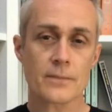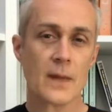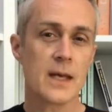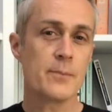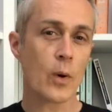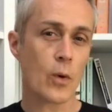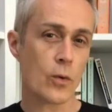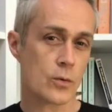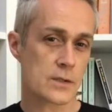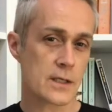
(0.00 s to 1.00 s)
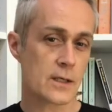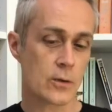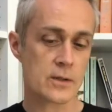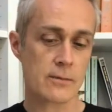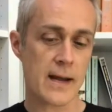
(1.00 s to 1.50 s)
He paused and
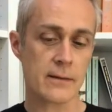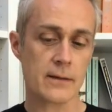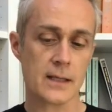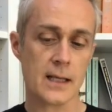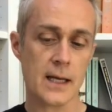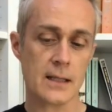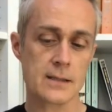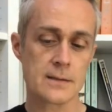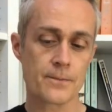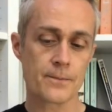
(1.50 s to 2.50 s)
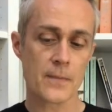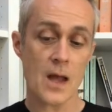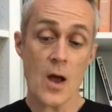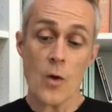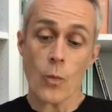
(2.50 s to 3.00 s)
looked around at the kids.
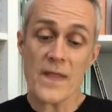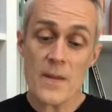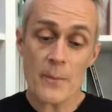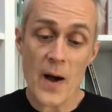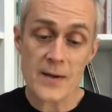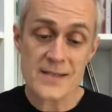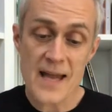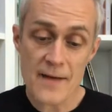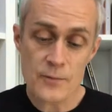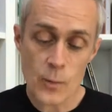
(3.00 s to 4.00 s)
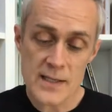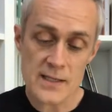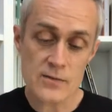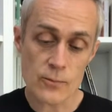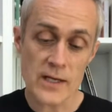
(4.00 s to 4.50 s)
When the bus left
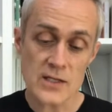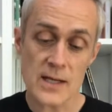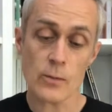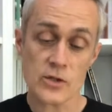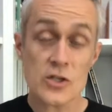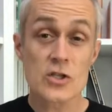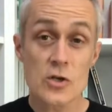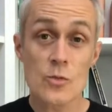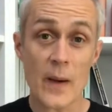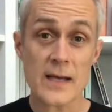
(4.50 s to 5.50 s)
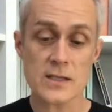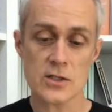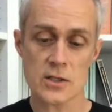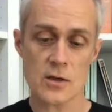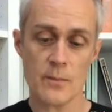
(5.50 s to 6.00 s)
Winter's Reach, there were just 2
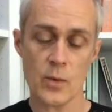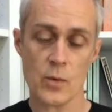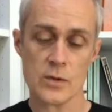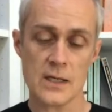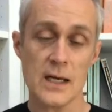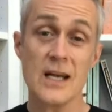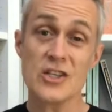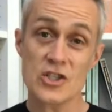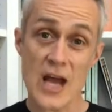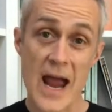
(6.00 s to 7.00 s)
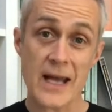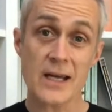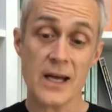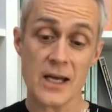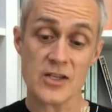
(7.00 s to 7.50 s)
passengers on board, Jack
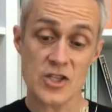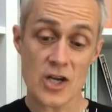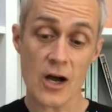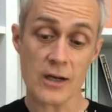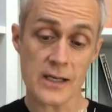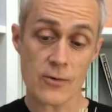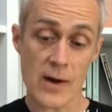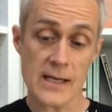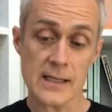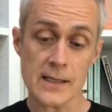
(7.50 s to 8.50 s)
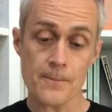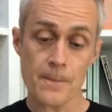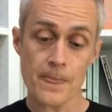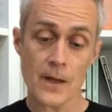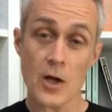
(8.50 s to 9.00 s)
and Charlie Grady,
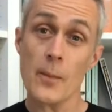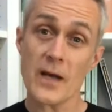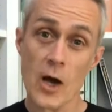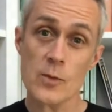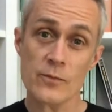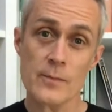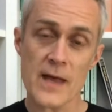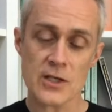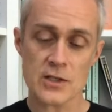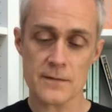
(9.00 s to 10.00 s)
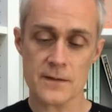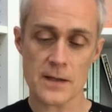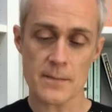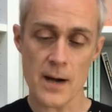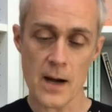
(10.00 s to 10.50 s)
coming home from their shift at the
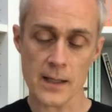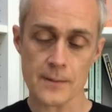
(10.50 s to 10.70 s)
mine.